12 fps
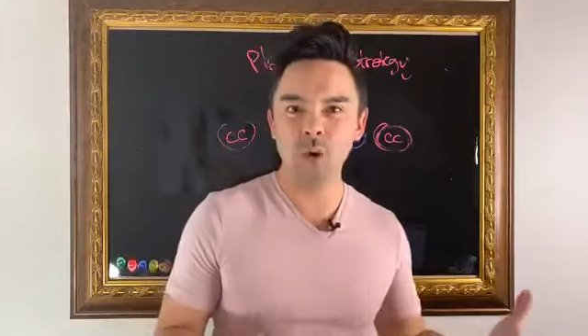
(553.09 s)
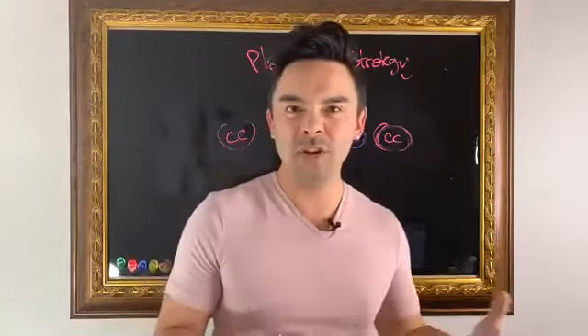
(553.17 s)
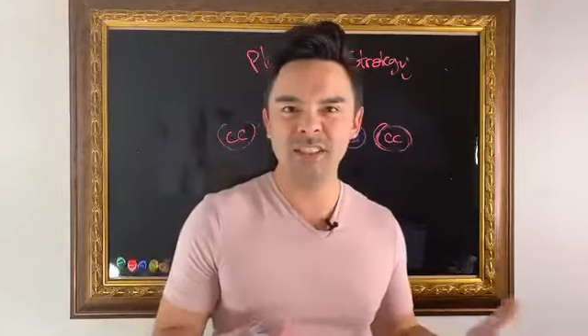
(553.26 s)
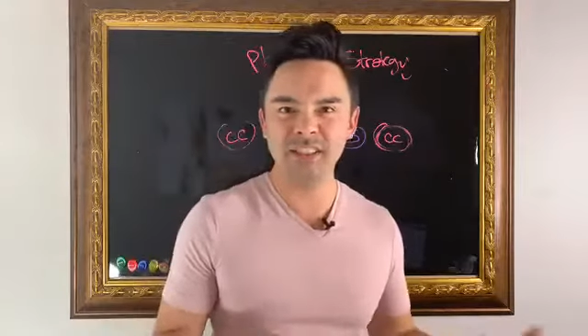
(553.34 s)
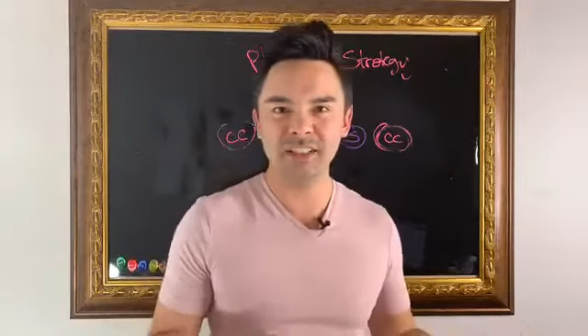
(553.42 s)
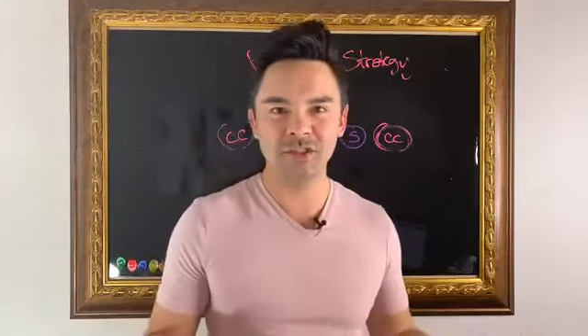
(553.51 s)

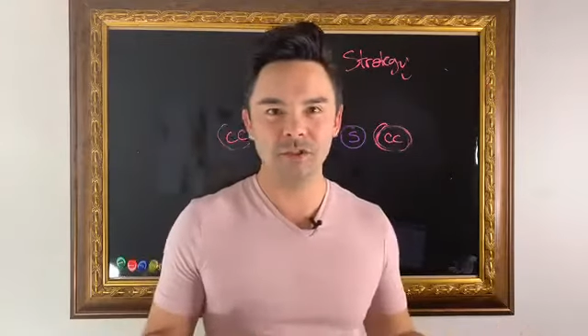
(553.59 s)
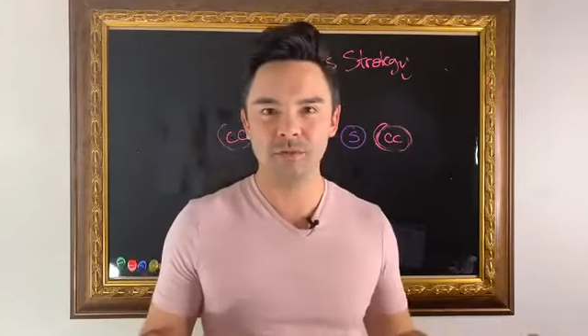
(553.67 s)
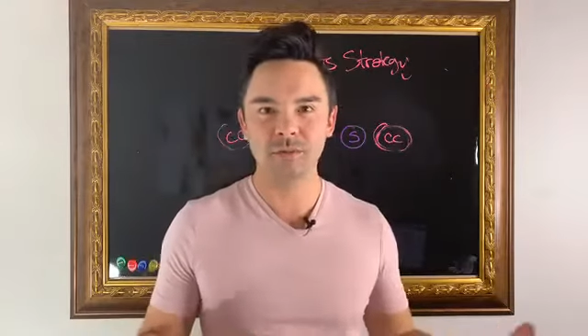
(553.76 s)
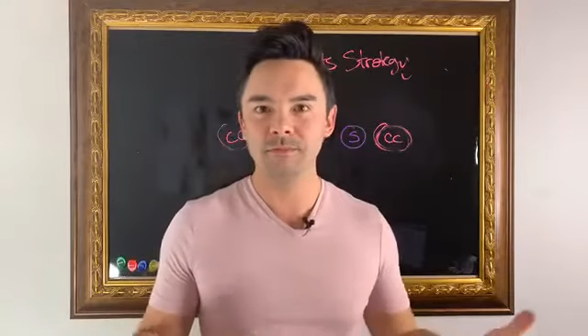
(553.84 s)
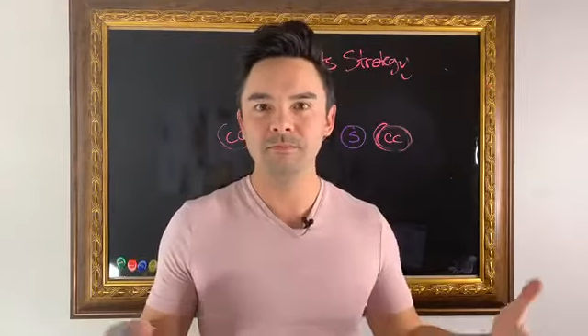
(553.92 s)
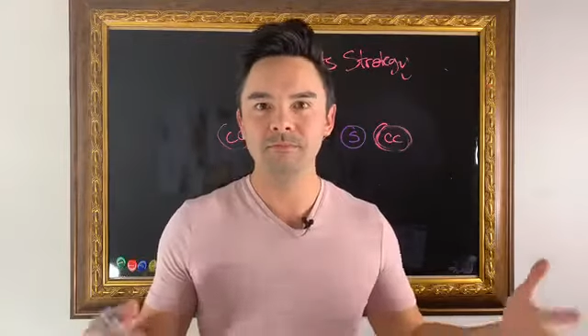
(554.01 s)
6
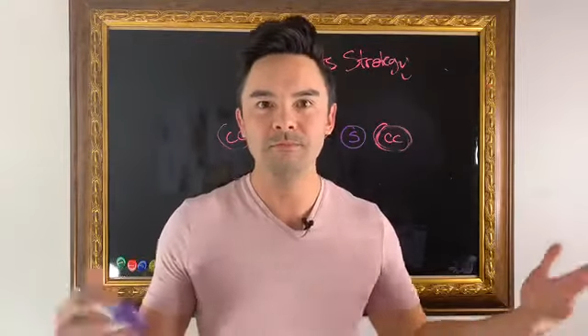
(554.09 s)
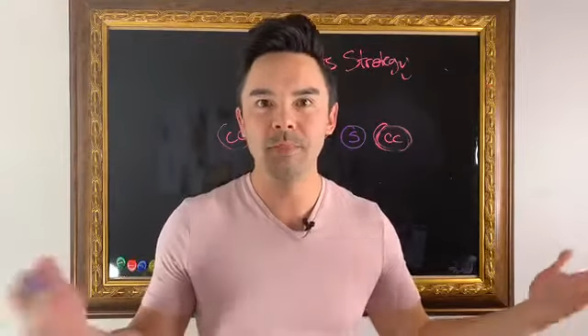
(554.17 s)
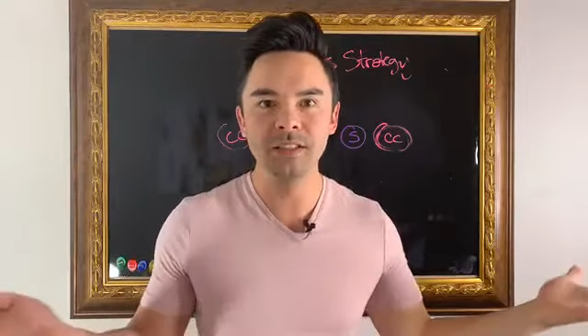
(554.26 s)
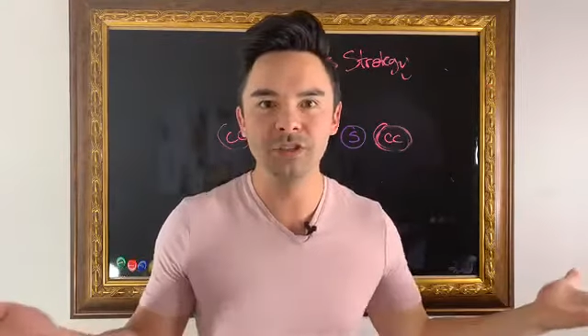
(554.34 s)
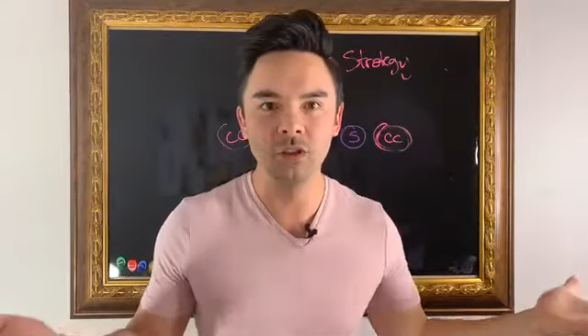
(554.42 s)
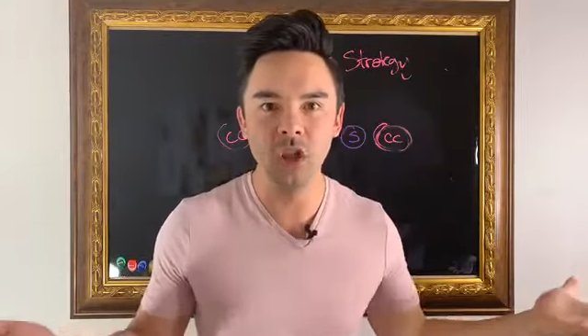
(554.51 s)

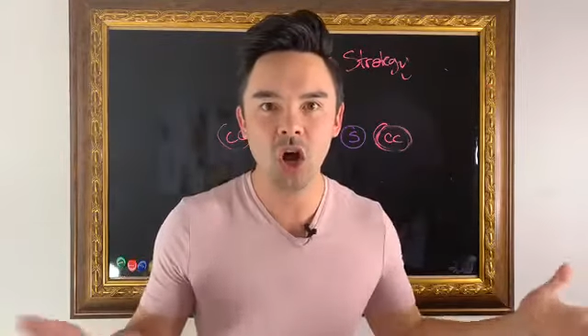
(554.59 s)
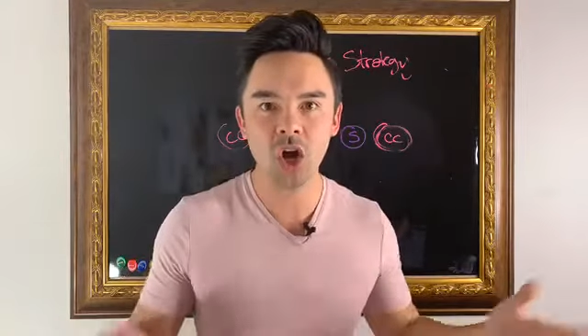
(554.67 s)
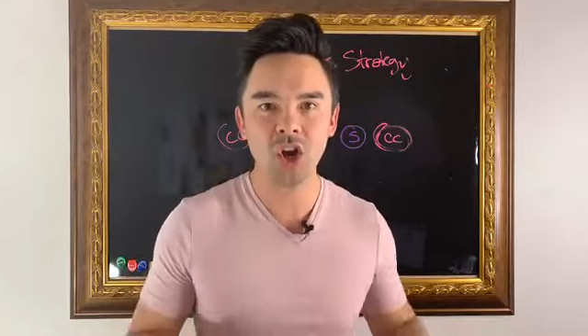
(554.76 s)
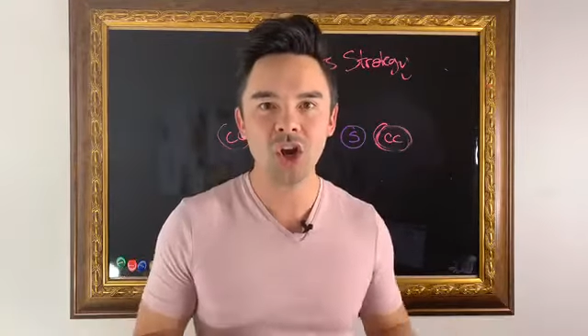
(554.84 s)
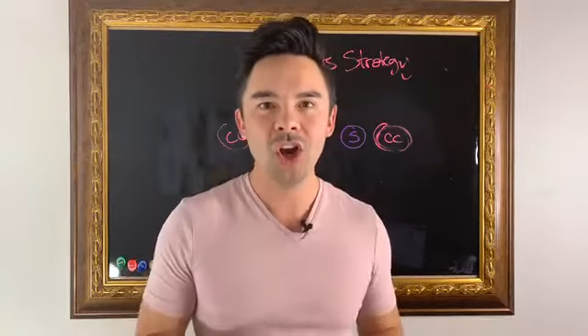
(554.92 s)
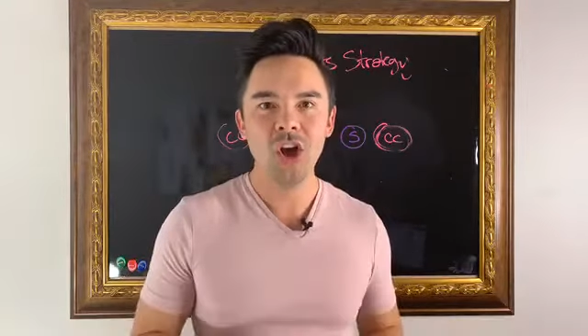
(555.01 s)
months or
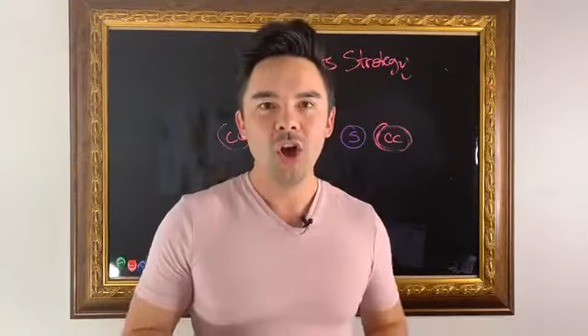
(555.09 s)
longer,